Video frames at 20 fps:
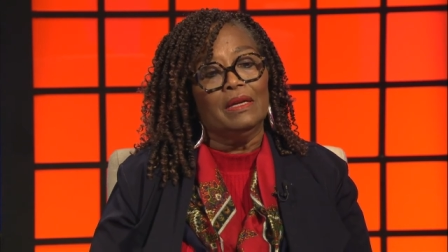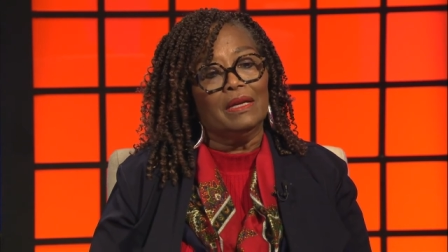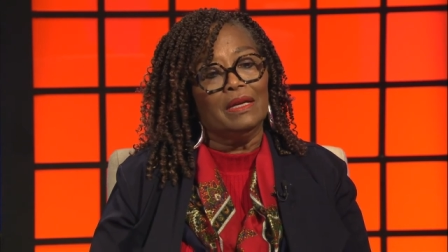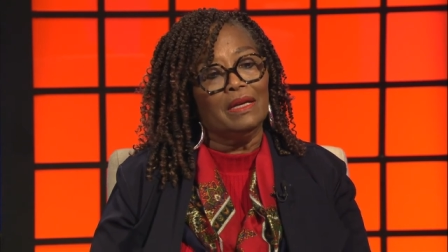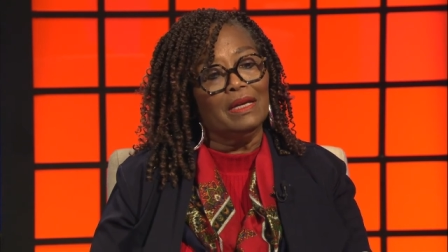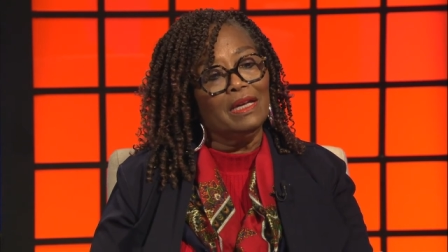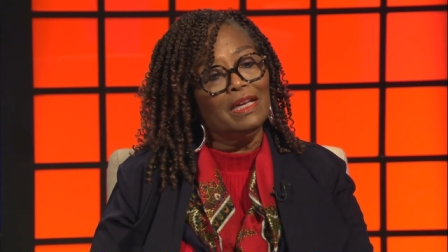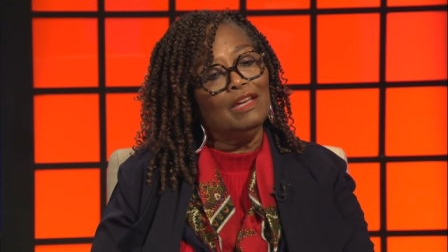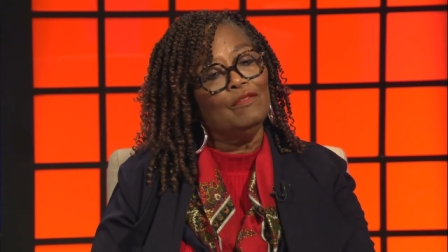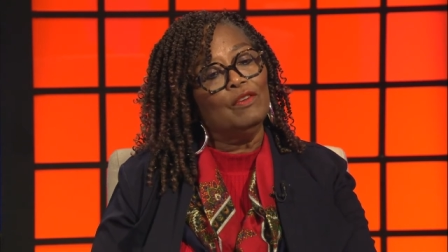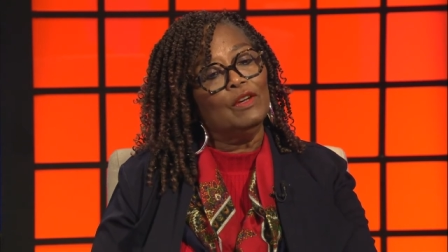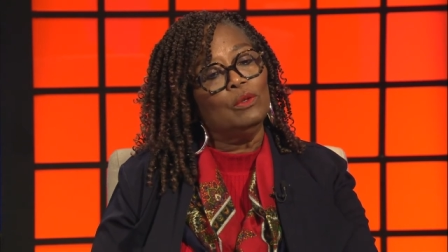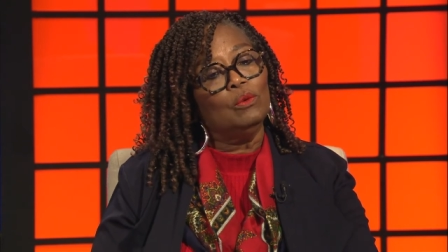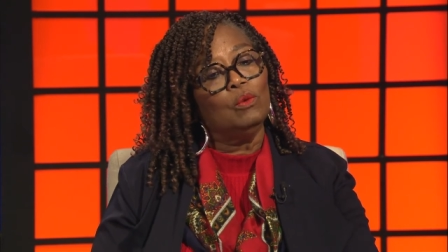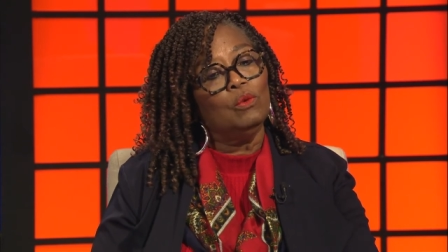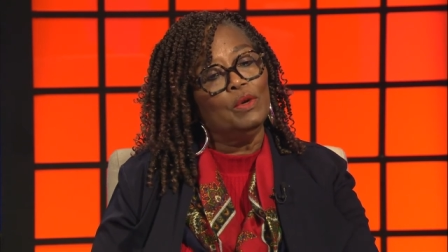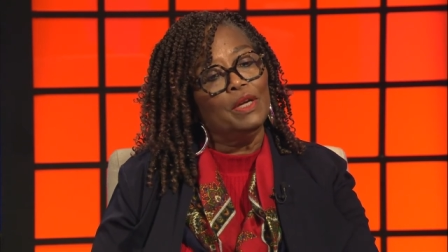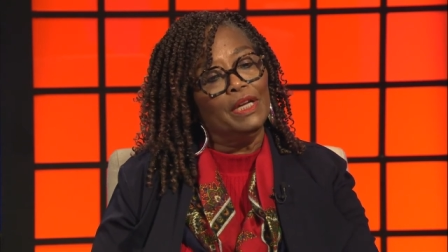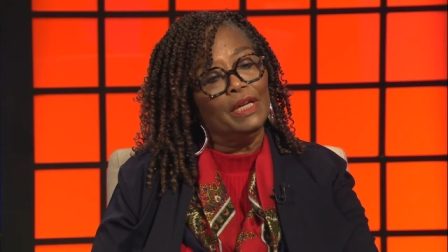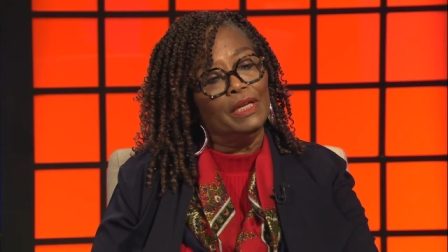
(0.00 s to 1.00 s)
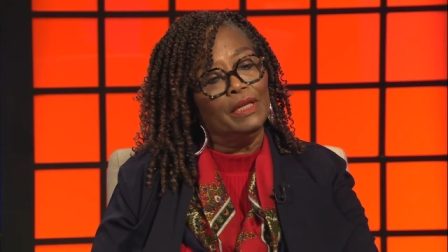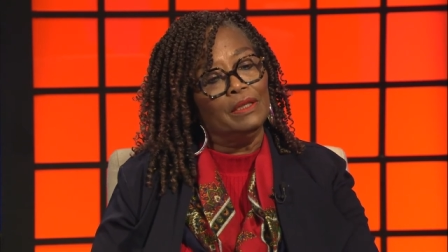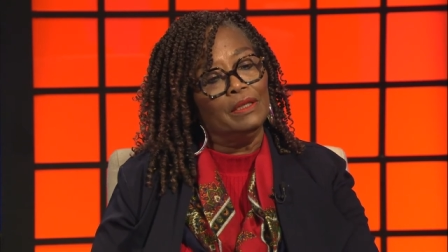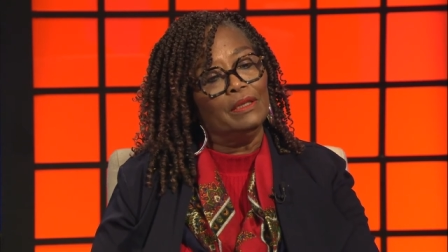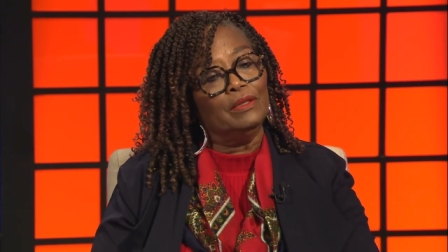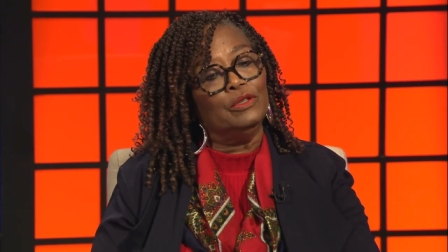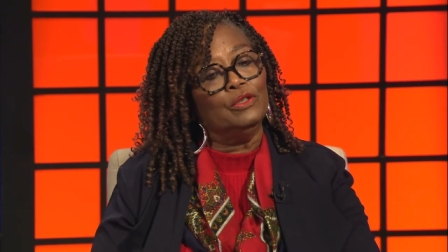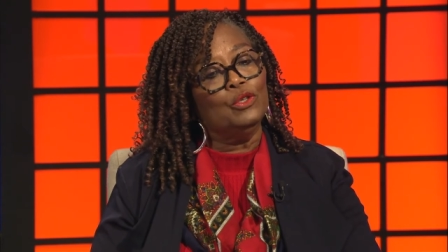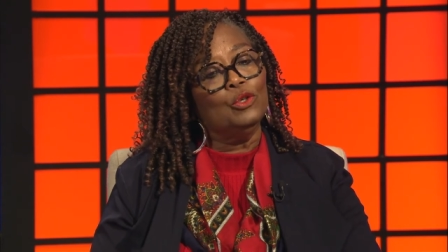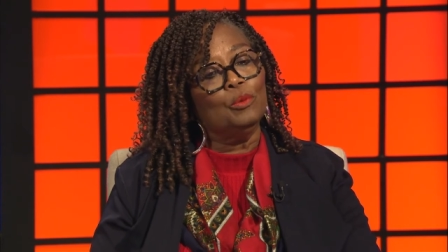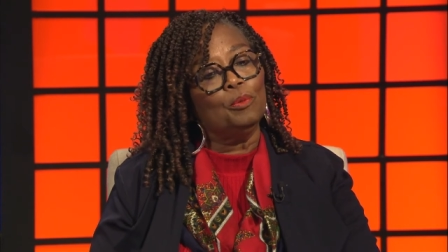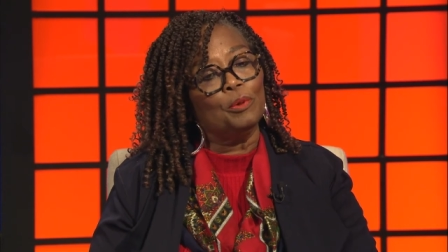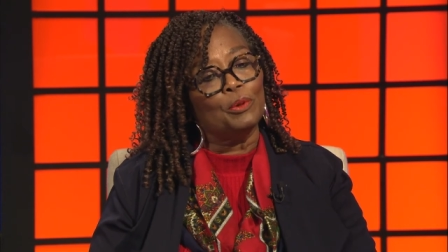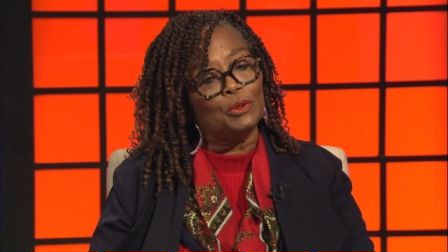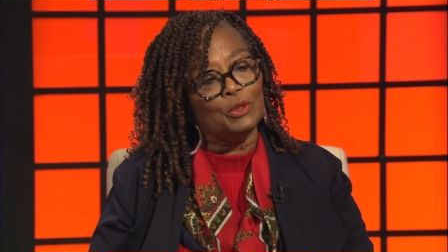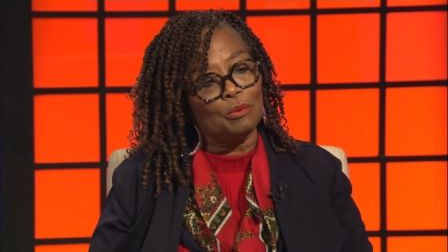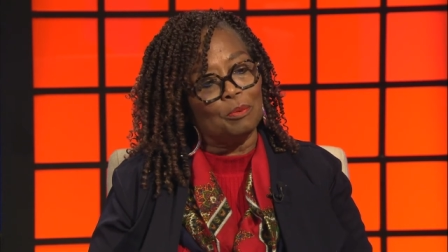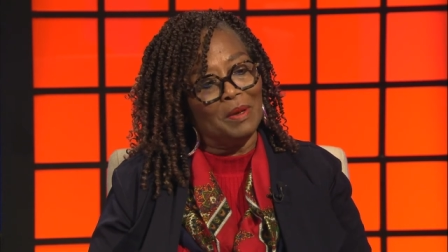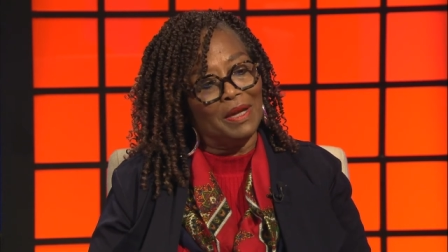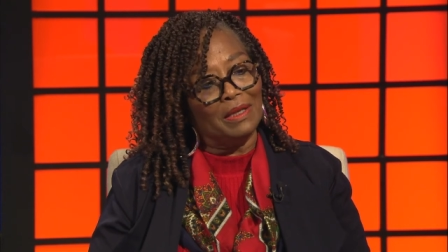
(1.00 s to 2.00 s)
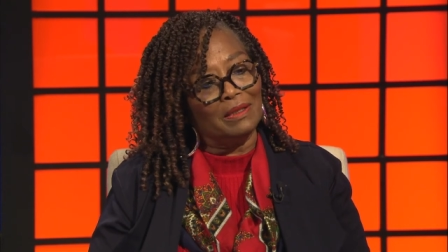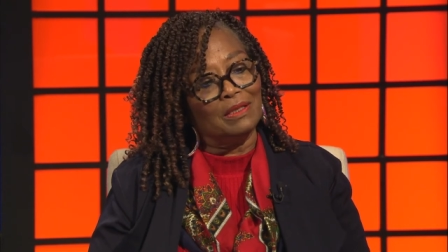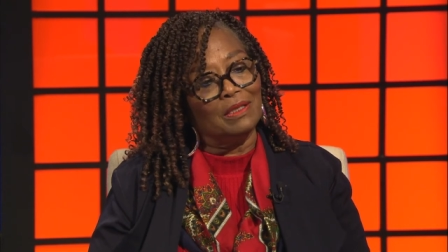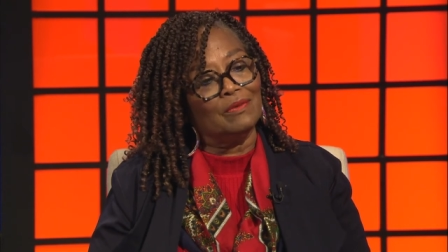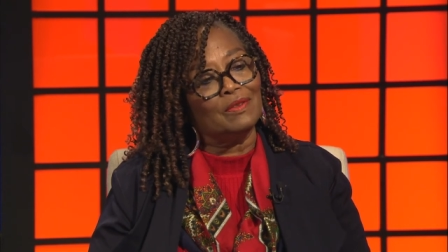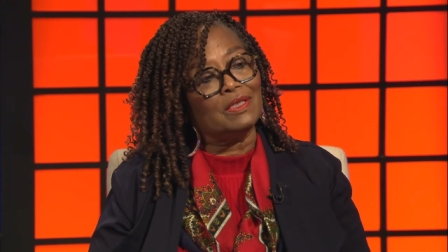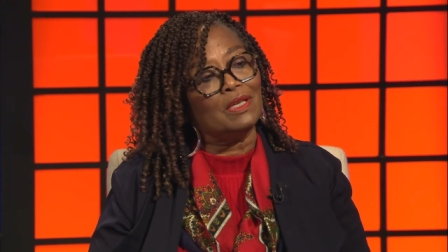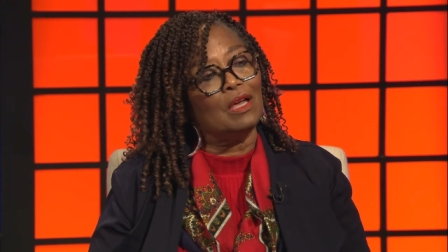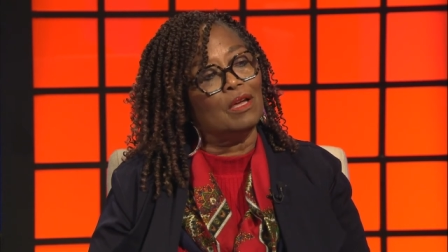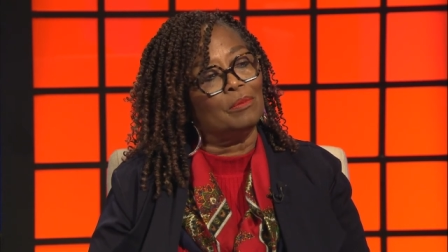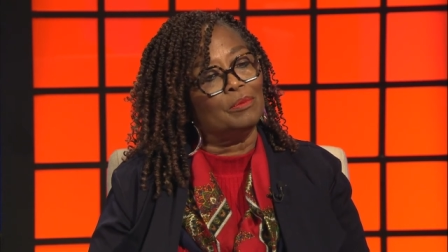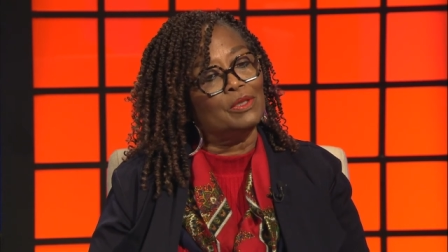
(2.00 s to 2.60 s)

even when new perspectives come